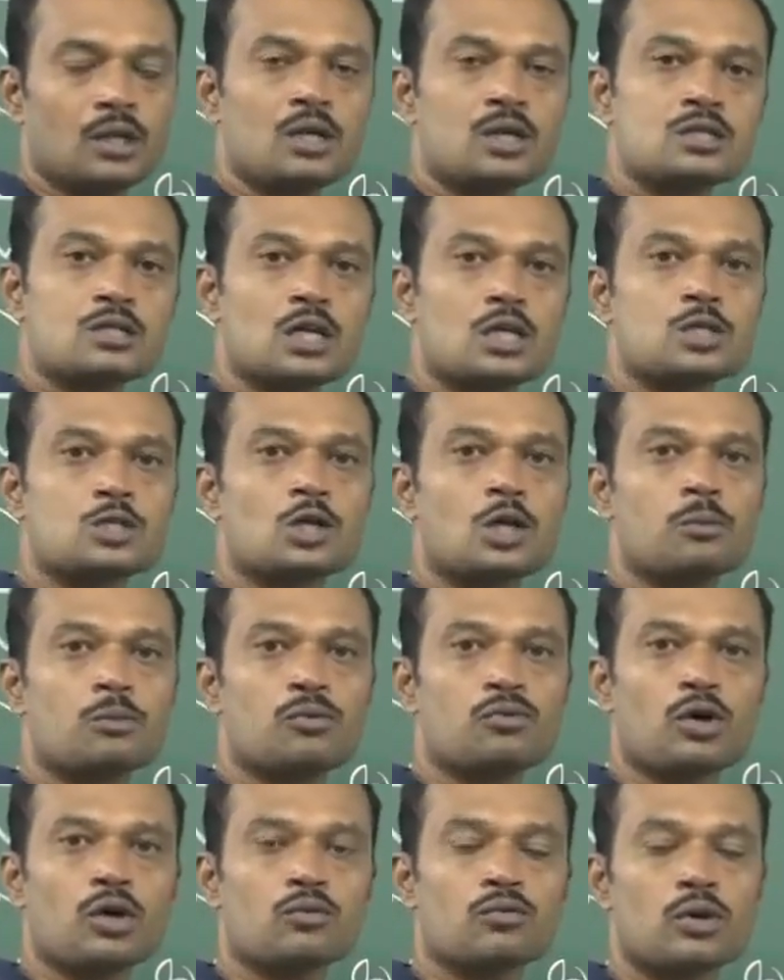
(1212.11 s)
Such type
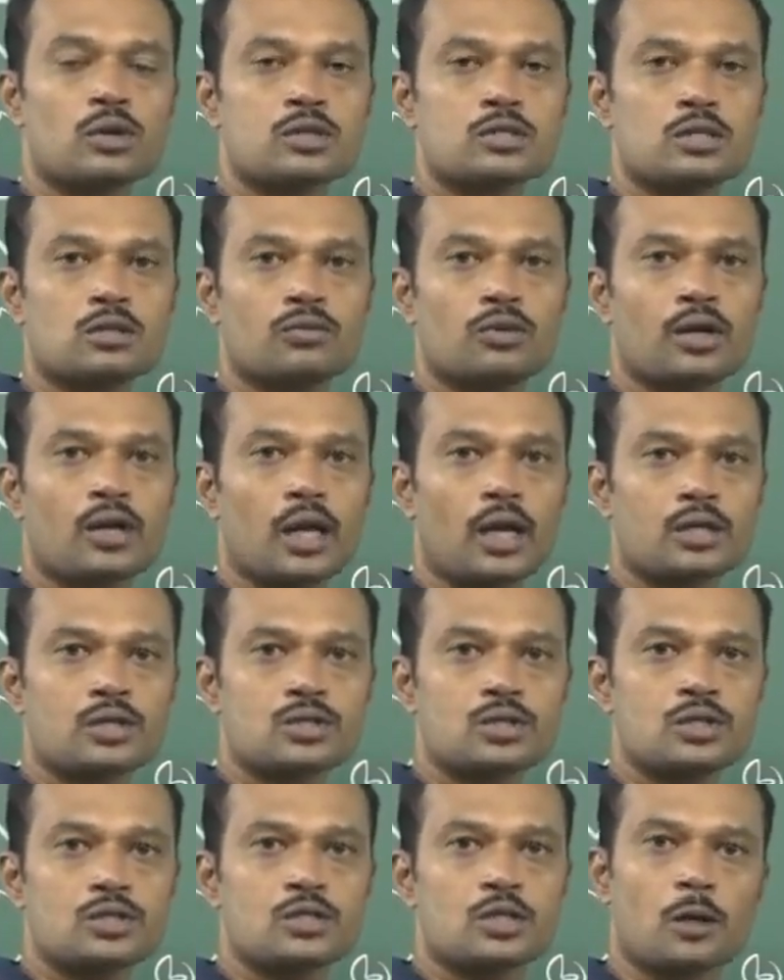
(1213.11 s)
of advanced level reactions,